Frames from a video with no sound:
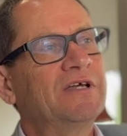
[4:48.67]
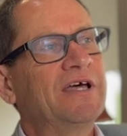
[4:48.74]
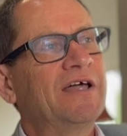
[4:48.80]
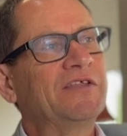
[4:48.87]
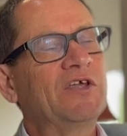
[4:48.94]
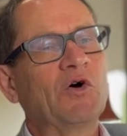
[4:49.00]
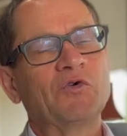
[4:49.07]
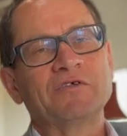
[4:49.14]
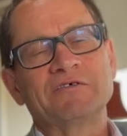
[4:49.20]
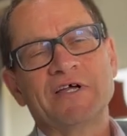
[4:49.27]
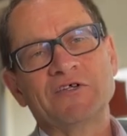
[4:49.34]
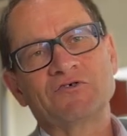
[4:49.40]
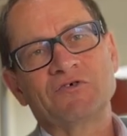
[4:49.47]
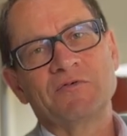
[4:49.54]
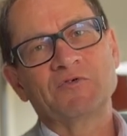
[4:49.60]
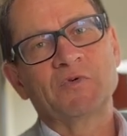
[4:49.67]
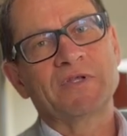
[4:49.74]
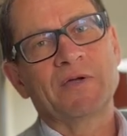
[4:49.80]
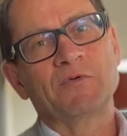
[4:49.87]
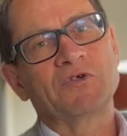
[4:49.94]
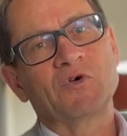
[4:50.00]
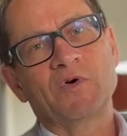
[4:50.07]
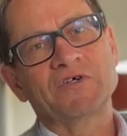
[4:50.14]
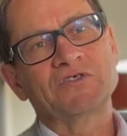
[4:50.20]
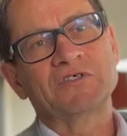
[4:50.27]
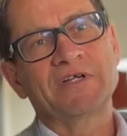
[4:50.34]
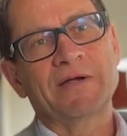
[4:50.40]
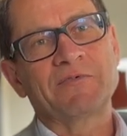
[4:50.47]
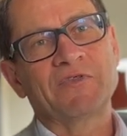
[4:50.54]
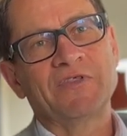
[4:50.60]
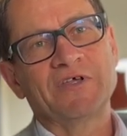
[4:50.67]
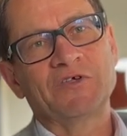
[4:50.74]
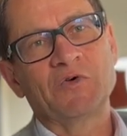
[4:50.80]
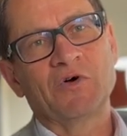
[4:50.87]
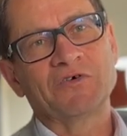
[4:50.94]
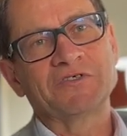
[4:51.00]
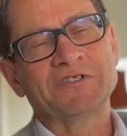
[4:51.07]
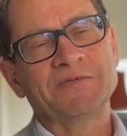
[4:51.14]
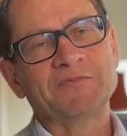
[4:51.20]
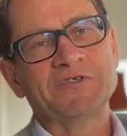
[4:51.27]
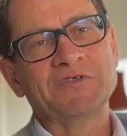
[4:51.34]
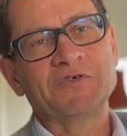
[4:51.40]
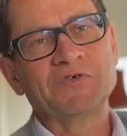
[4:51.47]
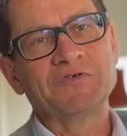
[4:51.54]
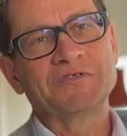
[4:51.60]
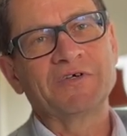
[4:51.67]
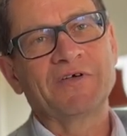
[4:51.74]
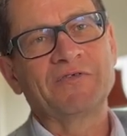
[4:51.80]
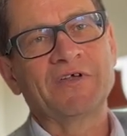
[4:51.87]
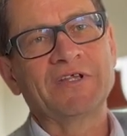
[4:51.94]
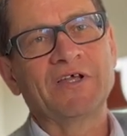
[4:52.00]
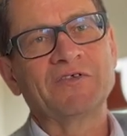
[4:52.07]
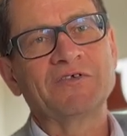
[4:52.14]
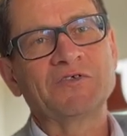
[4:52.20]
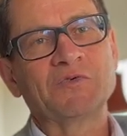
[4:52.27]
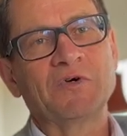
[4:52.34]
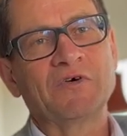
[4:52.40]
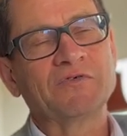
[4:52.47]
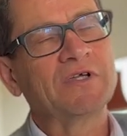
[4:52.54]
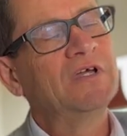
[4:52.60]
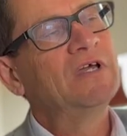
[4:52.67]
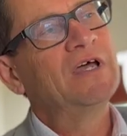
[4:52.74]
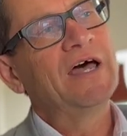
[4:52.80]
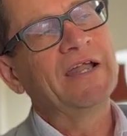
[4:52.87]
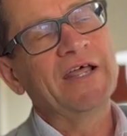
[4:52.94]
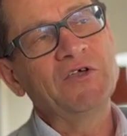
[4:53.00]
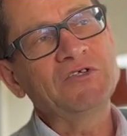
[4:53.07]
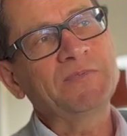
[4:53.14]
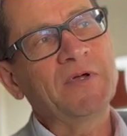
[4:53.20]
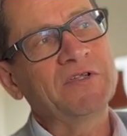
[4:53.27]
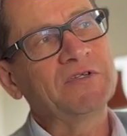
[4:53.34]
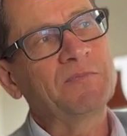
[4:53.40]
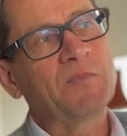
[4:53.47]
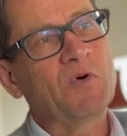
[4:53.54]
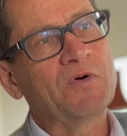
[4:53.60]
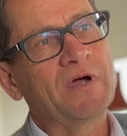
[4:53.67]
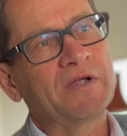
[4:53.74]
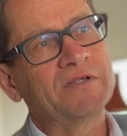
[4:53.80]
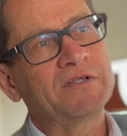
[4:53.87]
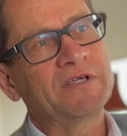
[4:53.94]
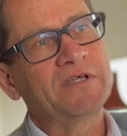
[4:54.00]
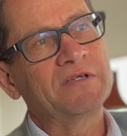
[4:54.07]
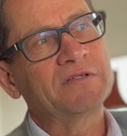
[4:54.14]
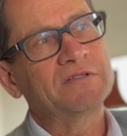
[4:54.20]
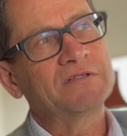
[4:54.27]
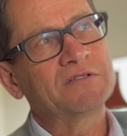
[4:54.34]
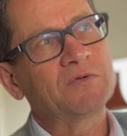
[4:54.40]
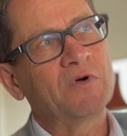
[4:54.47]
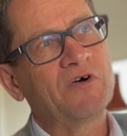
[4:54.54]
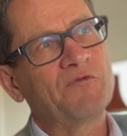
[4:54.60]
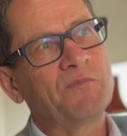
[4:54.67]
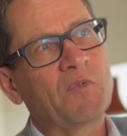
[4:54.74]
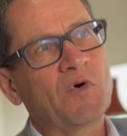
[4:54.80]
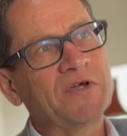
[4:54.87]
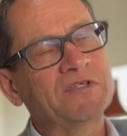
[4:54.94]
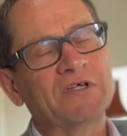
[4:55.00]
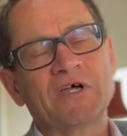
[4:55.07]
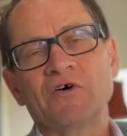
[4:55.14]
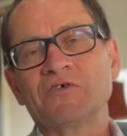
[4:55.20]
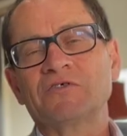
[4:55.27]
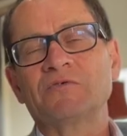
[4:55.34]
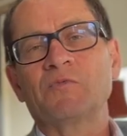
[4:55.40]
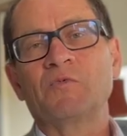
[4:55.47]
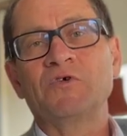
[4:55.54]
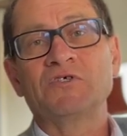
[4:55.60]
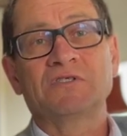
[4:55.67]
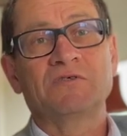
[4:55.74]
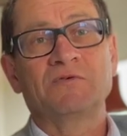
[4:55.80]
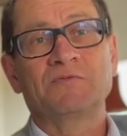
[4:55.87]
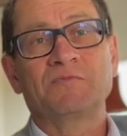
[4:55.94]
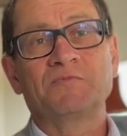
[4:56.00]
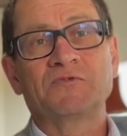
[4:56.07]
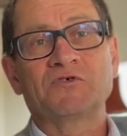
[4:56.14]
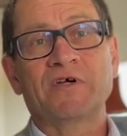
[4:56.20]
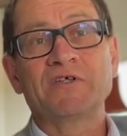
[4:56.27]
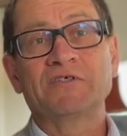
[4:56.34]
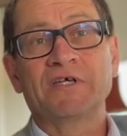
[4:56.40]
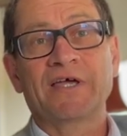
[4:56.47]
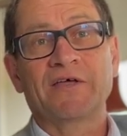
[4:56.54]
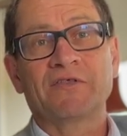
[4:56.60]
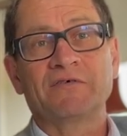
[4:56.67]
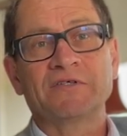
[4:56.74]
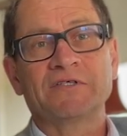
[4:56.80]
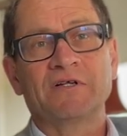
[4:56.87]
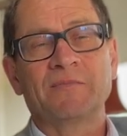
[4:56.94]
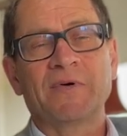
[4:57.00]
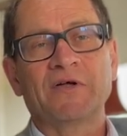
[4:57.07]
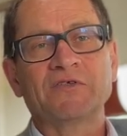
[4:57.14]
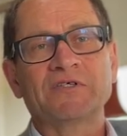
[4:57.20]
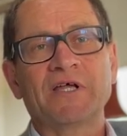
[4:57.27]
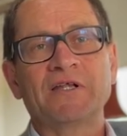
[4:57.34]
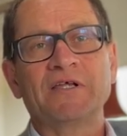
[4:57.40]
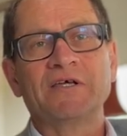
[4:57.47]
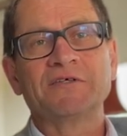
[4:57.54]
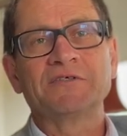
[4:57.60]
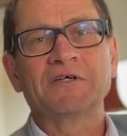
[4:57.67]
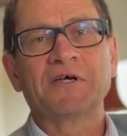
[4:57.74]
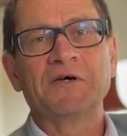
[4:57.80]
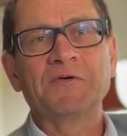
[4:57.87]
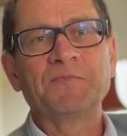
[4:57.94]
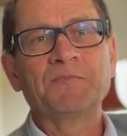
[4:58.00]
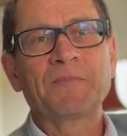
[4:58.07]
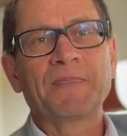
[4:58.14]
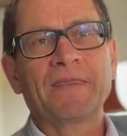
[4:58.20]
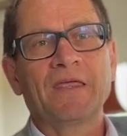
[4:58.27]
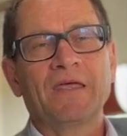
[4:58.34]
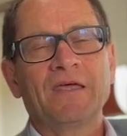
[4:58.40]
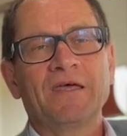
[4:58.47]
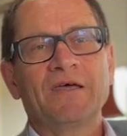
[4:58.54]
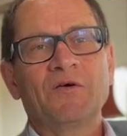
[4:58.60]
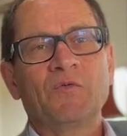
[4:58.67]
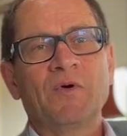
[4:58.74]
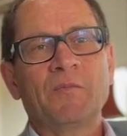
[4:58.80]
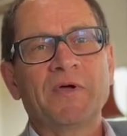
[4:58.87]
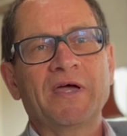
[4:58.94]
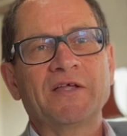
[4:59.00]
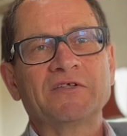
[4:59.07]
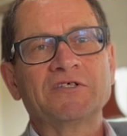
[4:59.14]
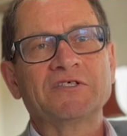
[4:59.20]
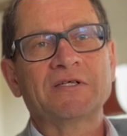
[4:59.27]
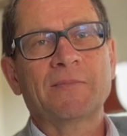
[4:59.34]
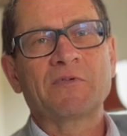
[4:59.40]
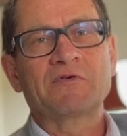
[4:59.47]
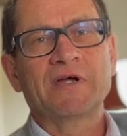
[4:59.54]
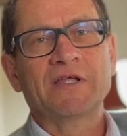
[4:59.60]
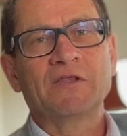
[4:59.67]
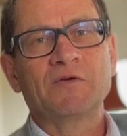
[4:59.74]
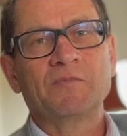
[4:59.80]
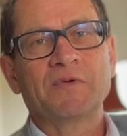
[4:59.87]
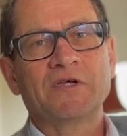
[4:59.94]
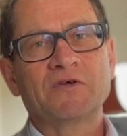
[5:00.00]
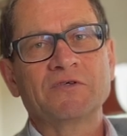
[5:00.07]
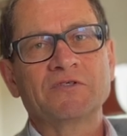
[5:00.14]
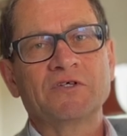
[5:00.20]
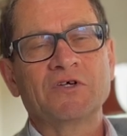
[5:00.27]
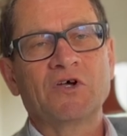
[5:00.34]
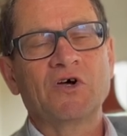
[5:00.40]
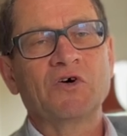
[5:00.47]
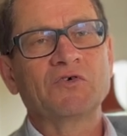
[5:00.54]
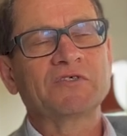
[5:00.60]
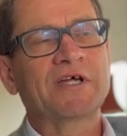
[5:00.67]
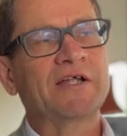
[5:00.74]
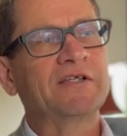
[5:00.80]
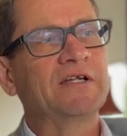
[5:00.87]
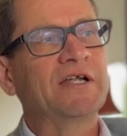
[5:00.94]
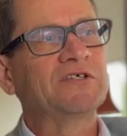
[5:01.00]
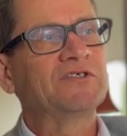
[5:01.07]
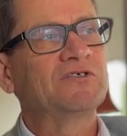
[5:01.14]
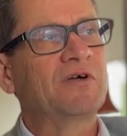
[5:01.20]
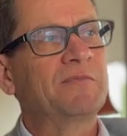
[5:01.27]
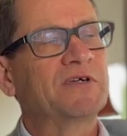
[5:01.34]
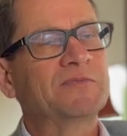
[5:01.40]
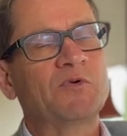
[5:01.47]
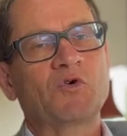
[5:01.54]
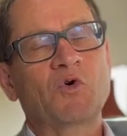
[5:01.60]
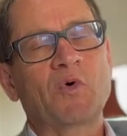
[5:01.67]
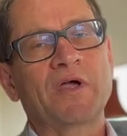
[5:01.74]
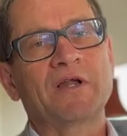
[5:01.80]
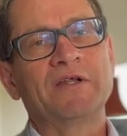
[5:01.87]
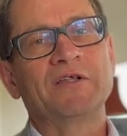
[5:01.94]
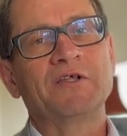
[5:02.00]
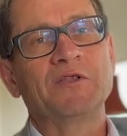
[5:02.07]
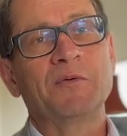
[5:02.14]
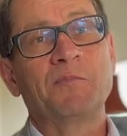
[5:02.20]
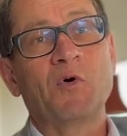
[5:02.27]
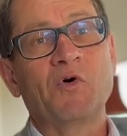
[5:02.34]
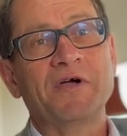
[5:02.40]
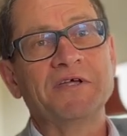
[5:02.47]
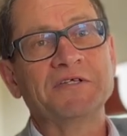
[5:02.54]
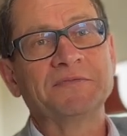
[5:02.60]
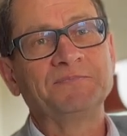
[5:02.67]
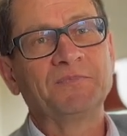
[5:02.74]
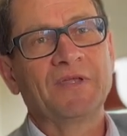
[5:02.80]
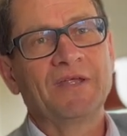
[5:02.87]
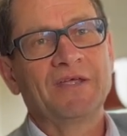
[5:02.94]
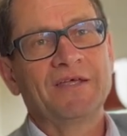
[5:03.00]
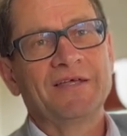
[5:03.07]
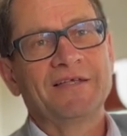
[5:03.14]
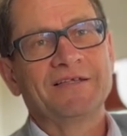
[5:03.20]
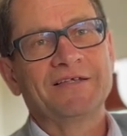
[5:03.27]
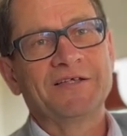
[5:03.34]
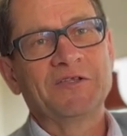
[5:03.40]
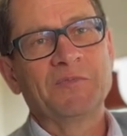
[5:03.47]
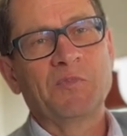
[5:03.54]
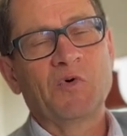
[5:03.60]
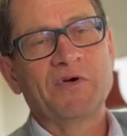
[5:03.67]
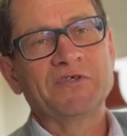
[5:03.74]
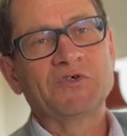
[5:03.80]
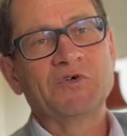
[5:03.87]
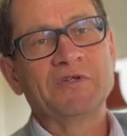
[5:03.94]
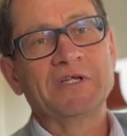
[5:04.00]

And the older age groups, where they would question everything you asked them to do. So I've done the under-12s. And they used to be under-12 boys and girls used to train together until about 10 years ago, when we had to separate them because the girls adolesce so much more quickly than the boys. that the boys couldn't